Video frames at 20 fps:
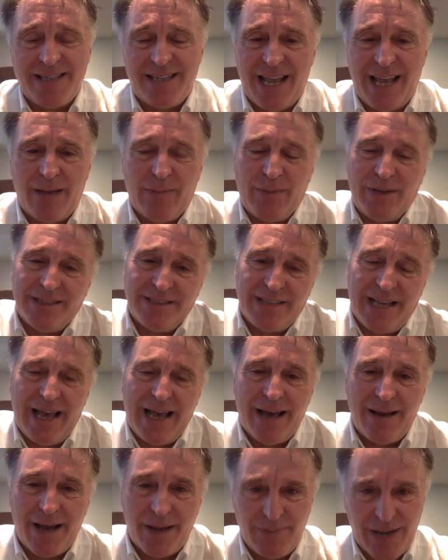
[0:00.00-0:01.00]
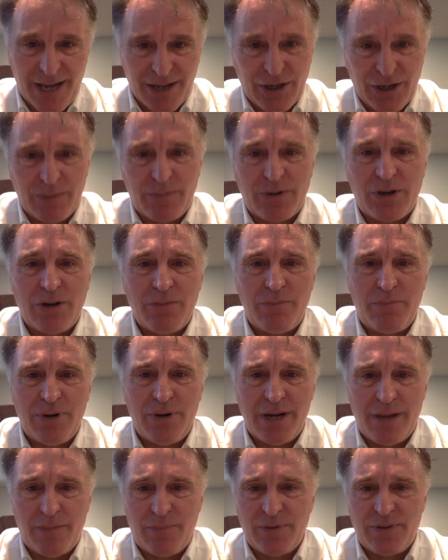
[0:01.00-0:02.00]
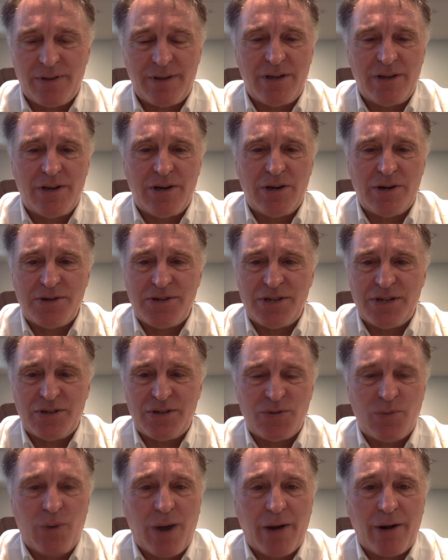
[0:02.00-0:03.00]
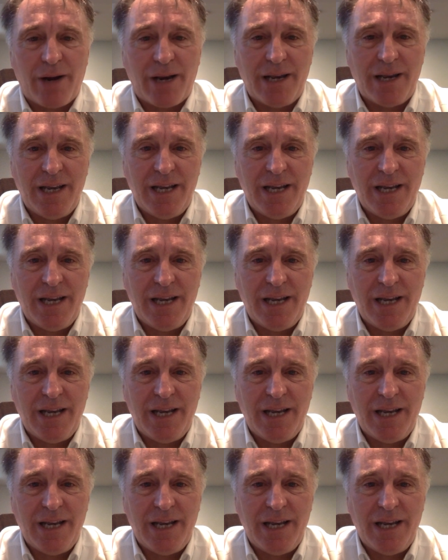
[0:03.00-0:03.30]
down because I'm not going to put up with cursing and swearing.